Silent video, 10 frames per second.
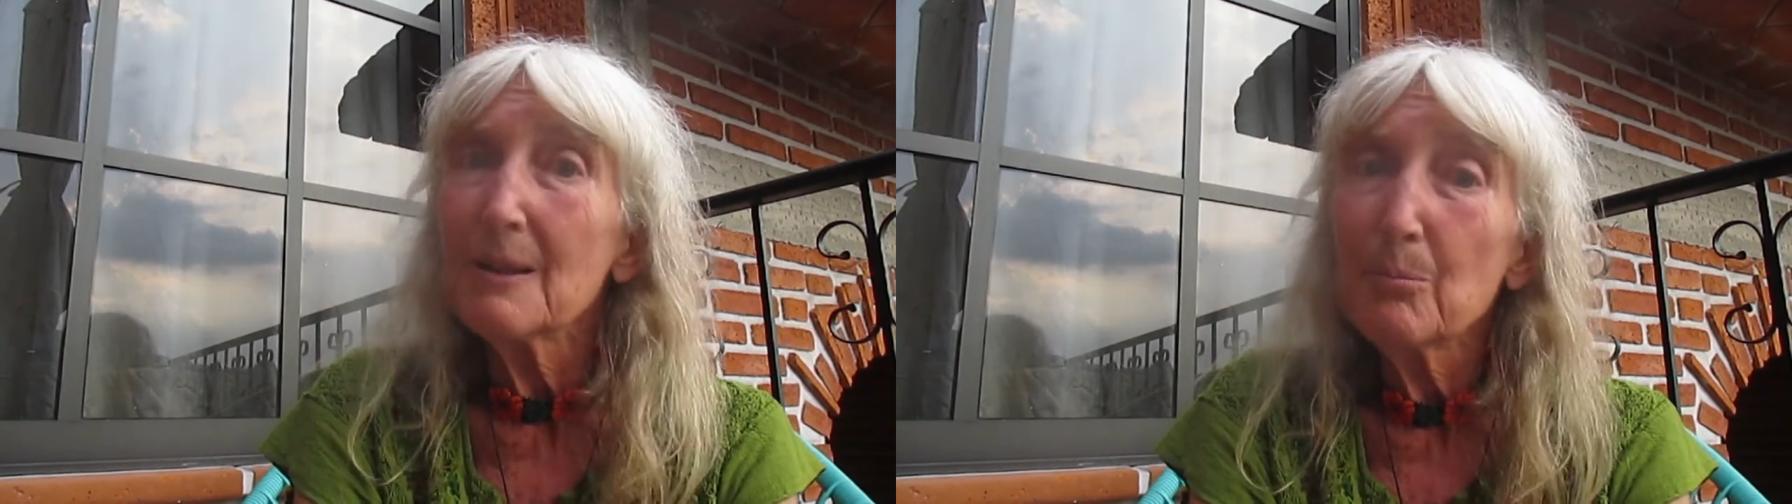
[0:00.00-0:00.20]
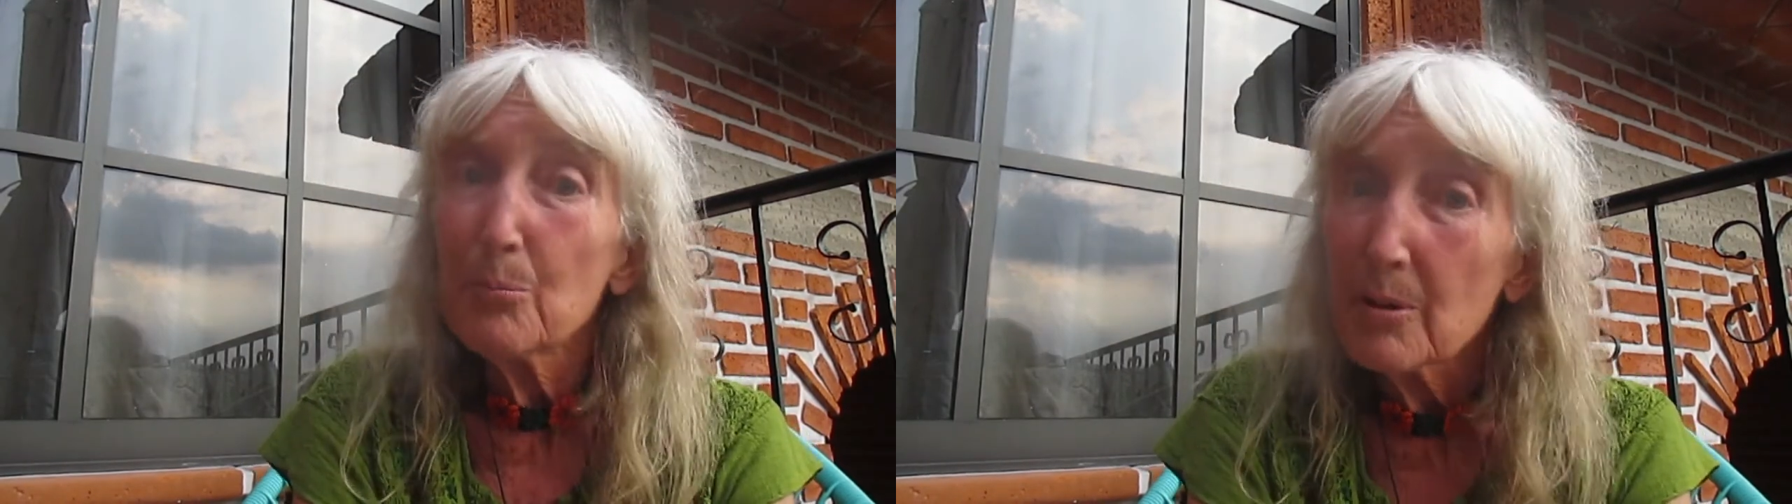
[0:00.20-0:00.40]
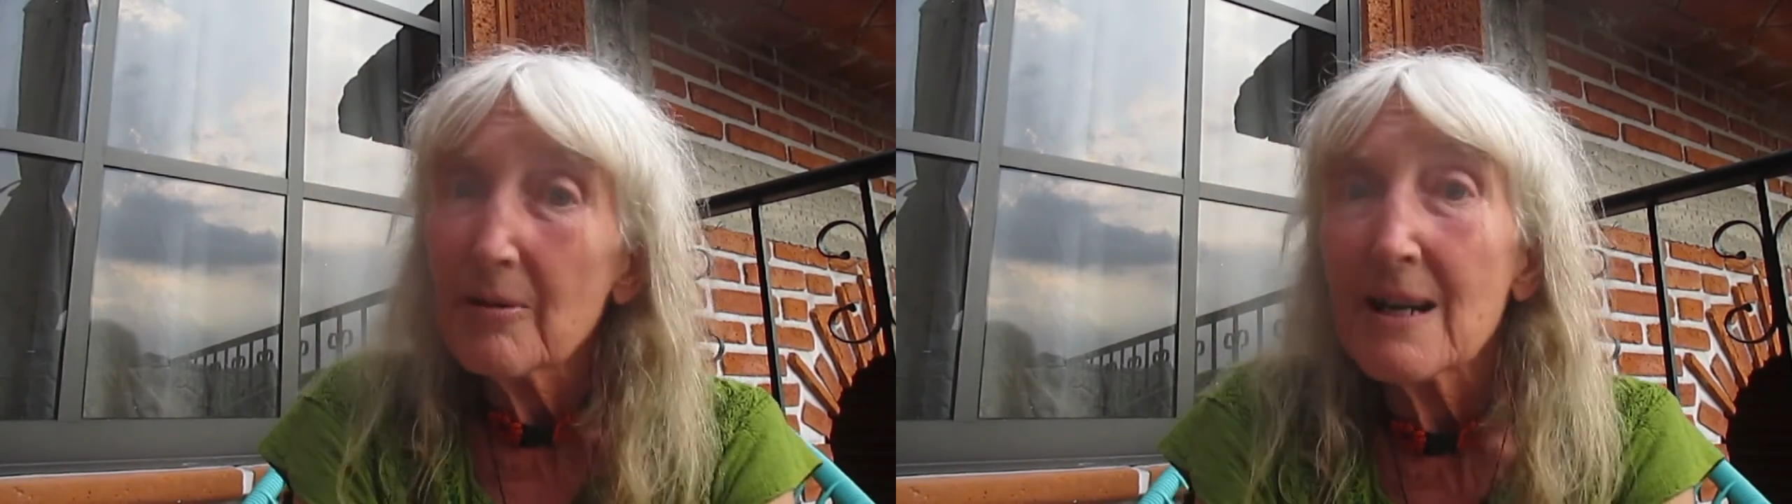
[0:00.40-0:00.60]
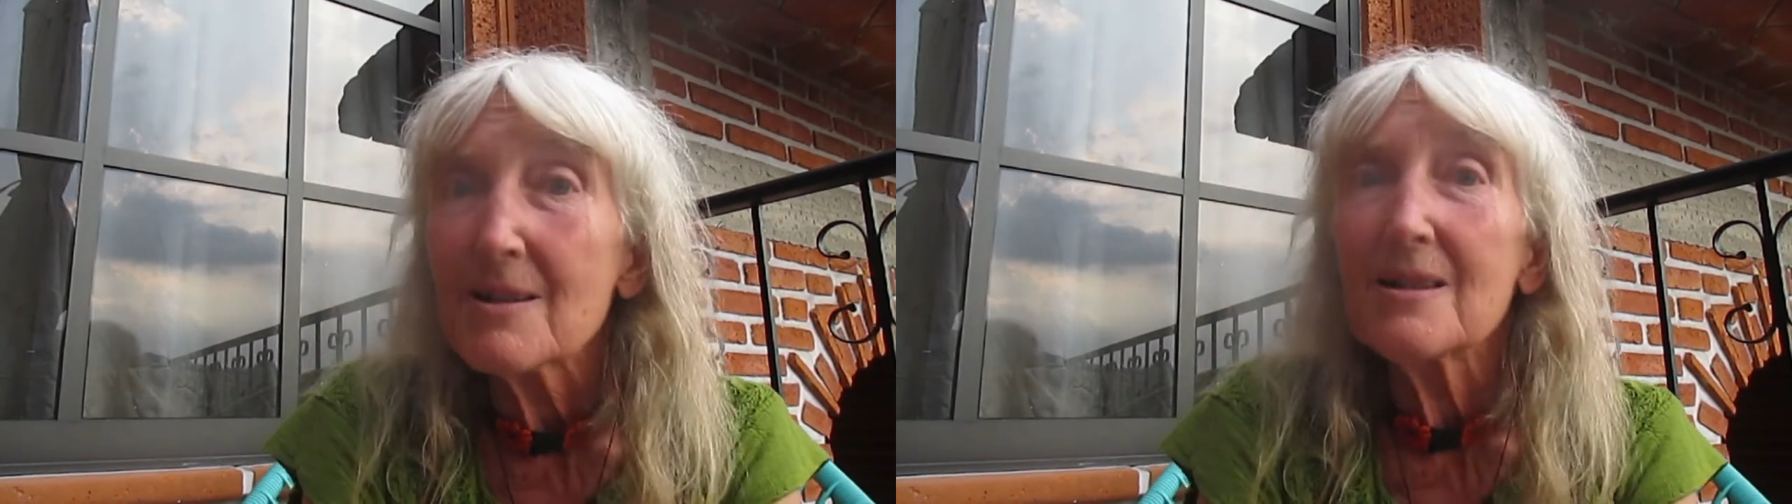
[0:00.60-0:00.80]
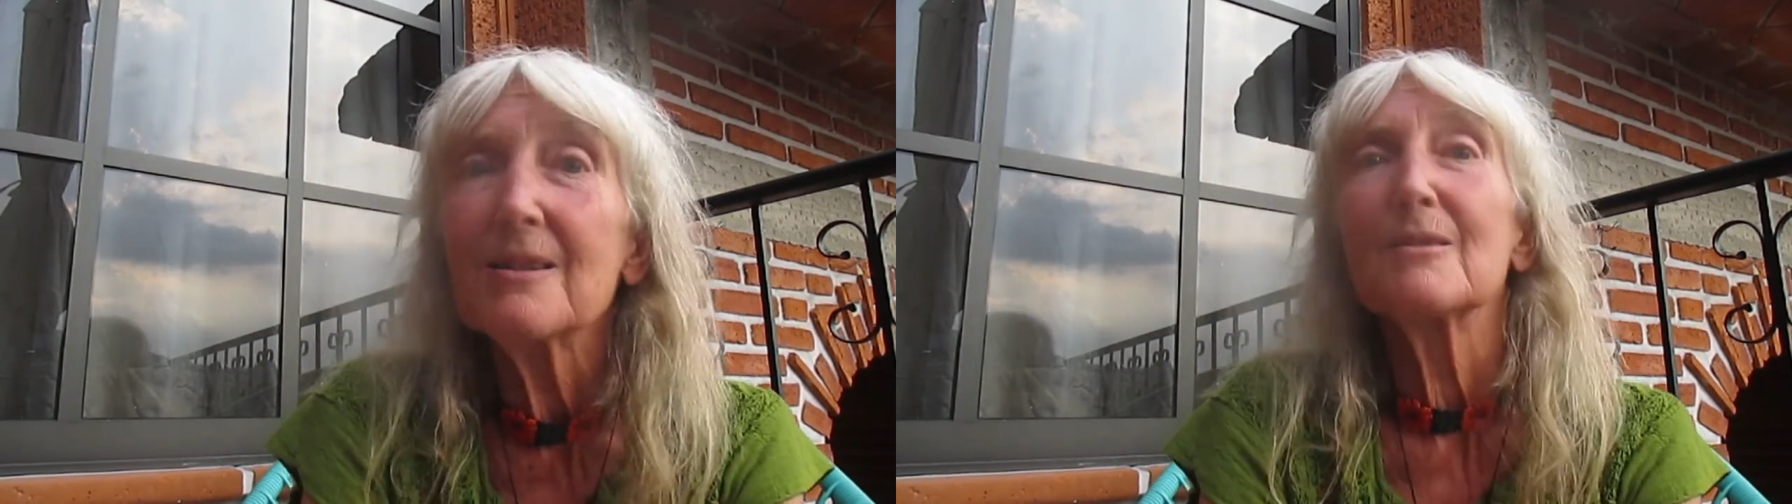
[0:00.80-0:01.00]

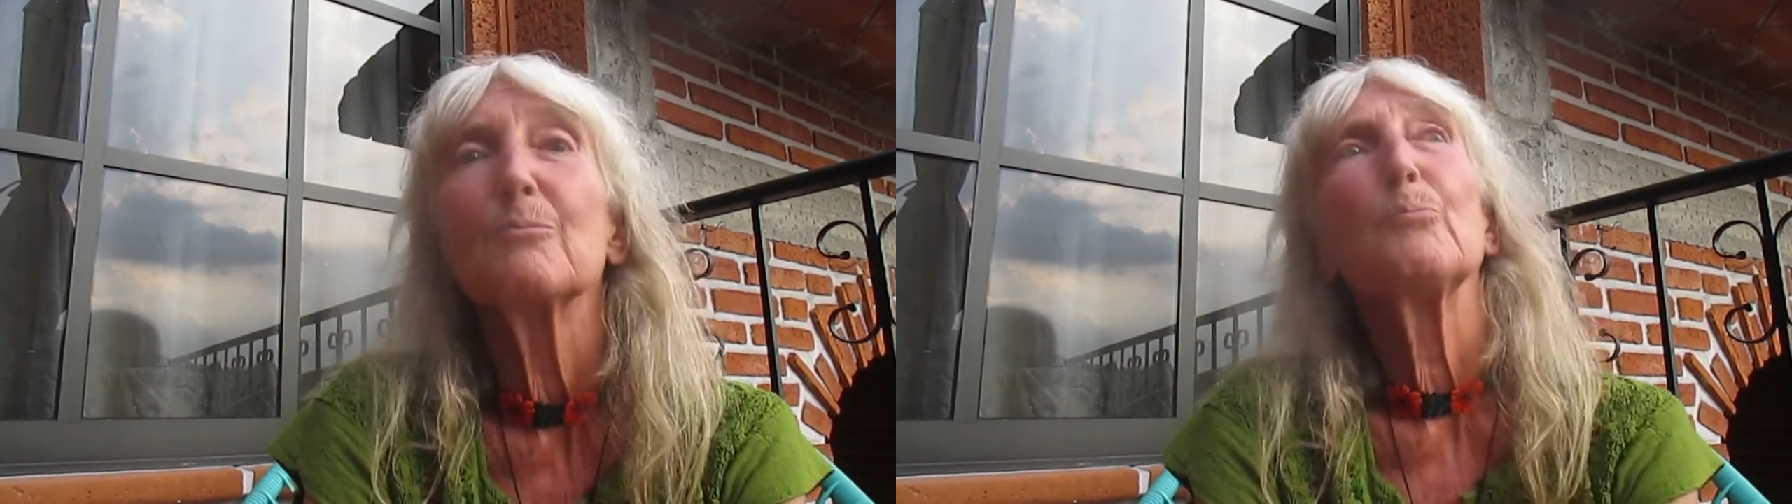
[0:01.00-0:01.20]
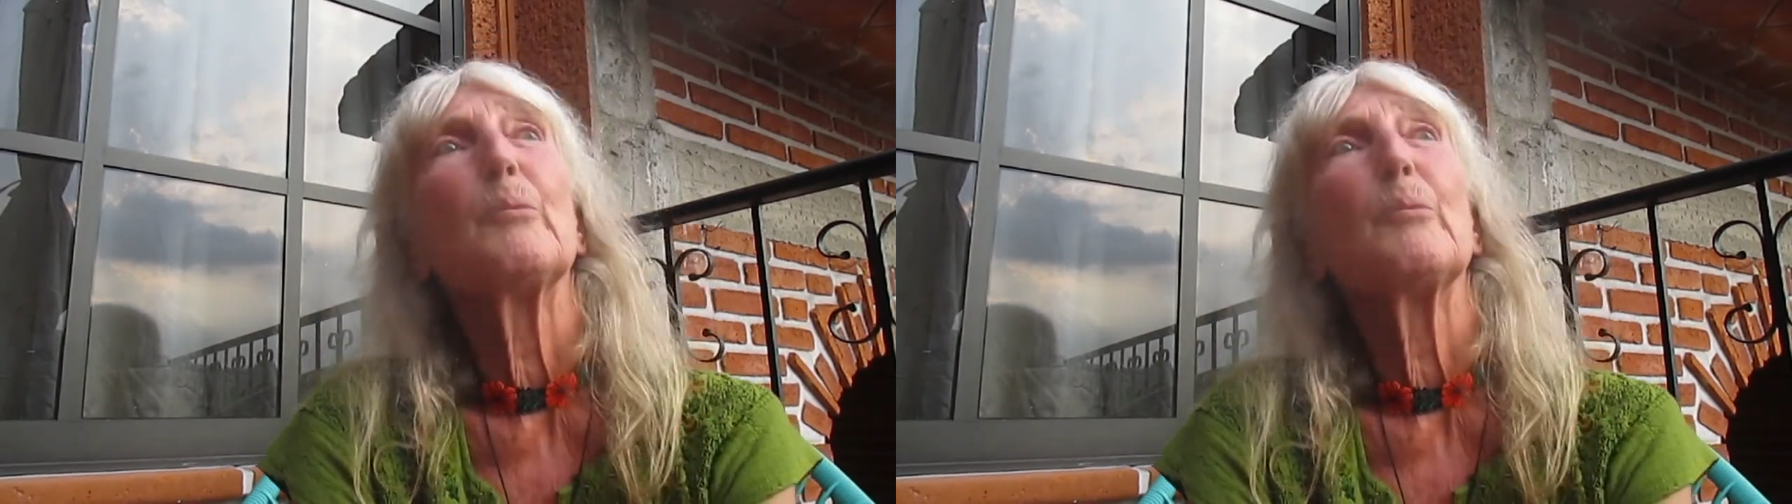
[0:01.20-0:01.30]
impressed